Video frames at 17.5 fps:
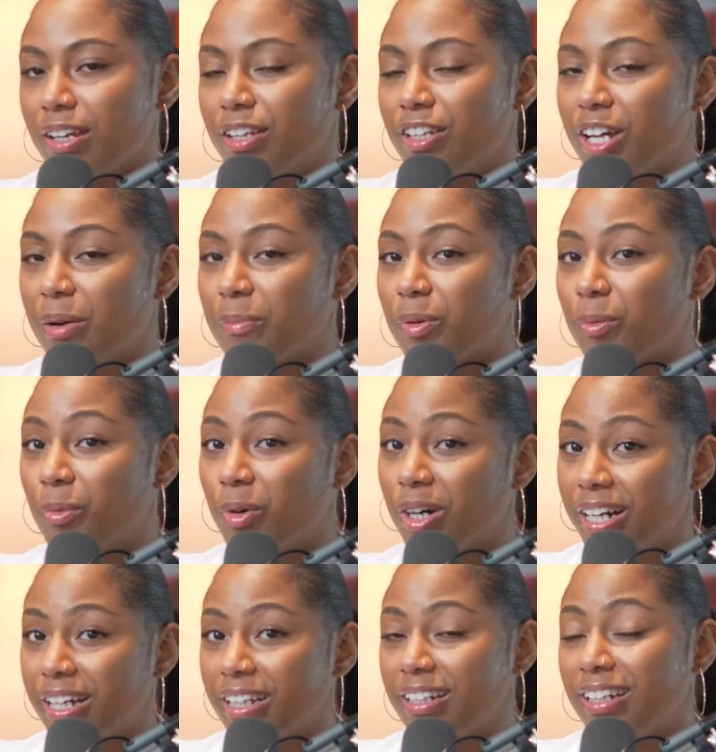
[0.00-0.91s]
Number
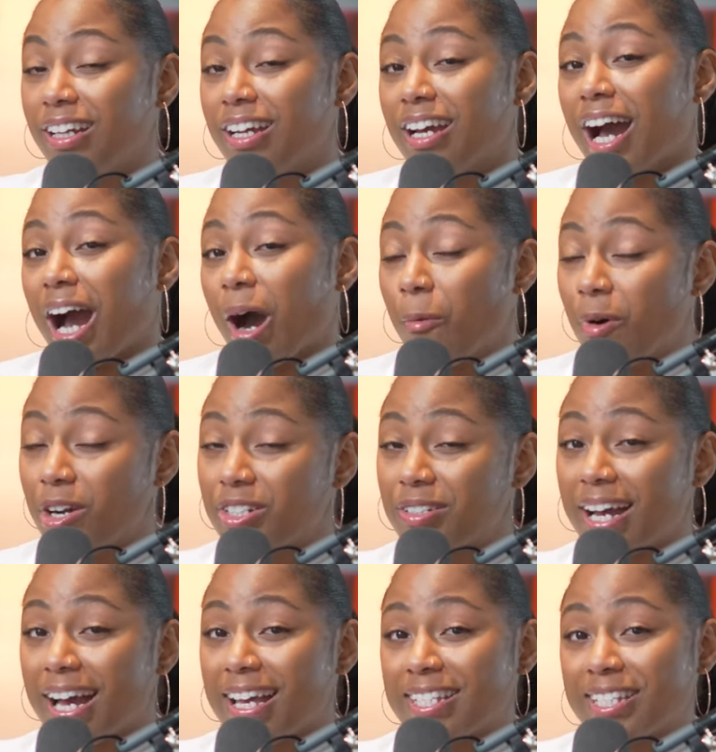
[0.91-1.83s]
one, I want you
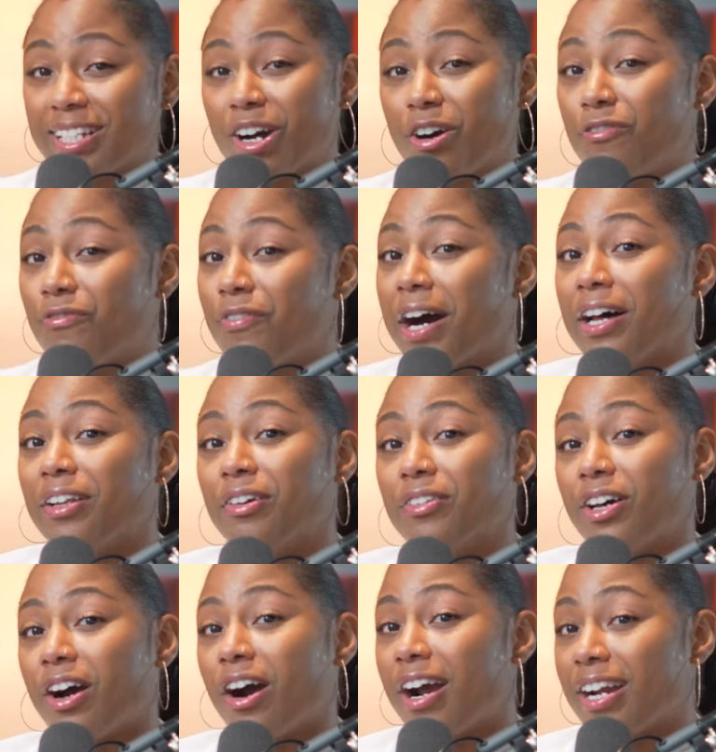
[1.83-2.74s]
guys to go follow
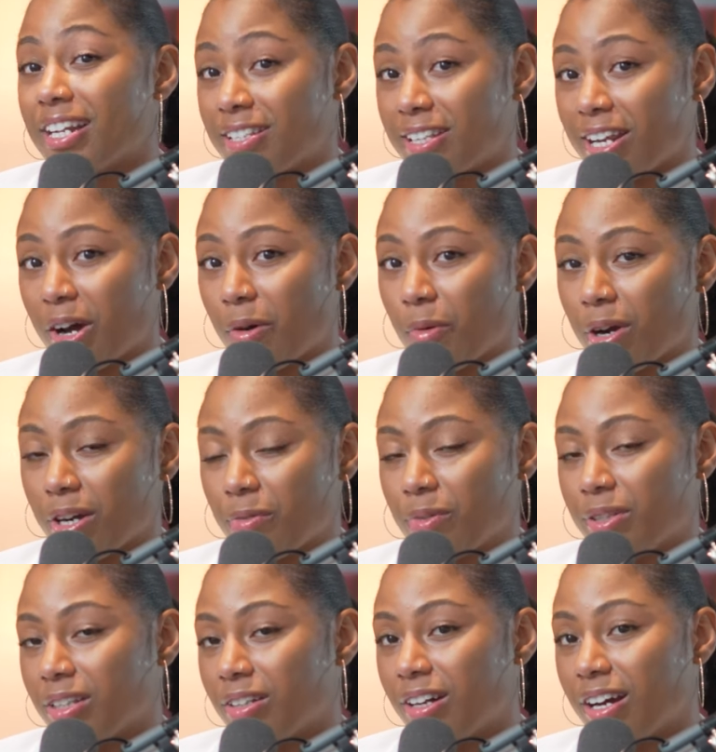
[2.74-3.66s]
the artists that I work
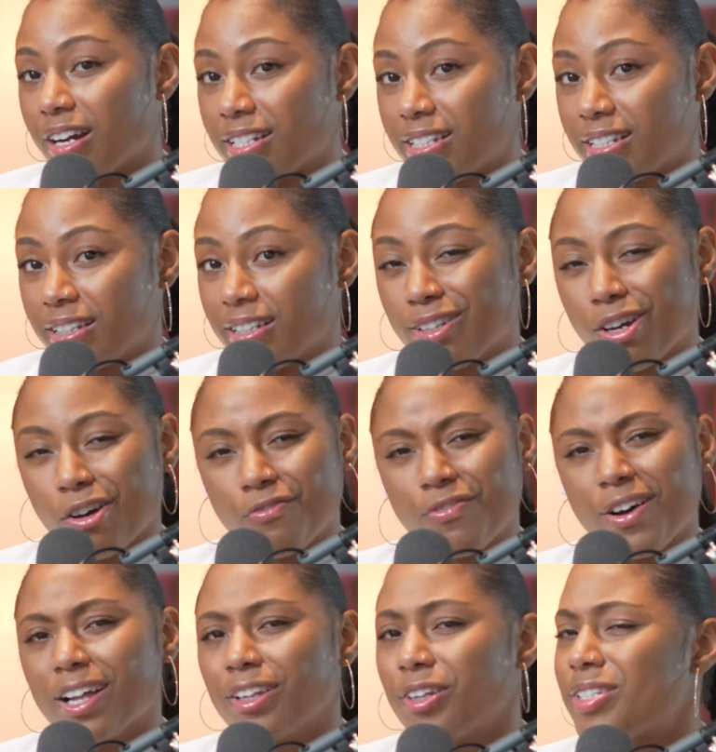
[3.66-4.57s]
with on R T. Go
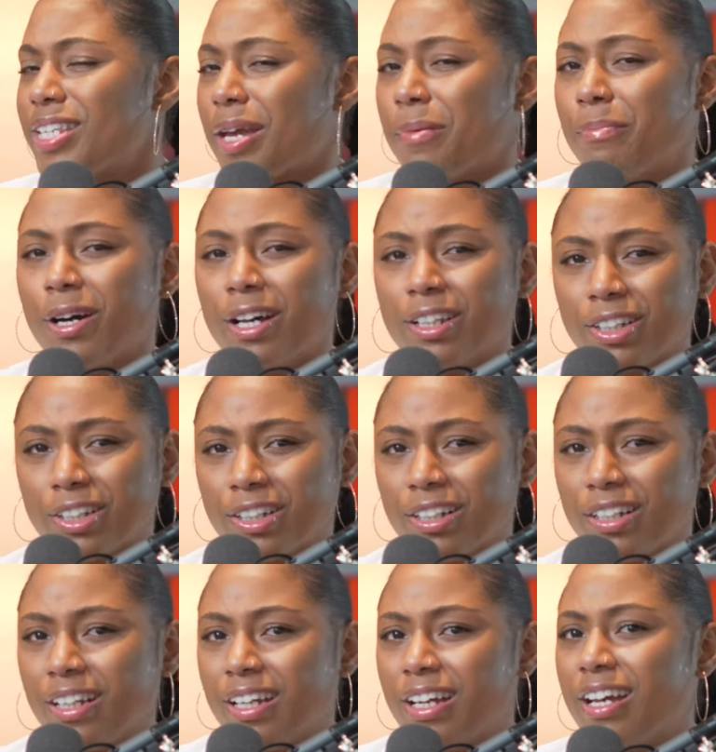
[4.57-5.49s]
follow Tay Butler.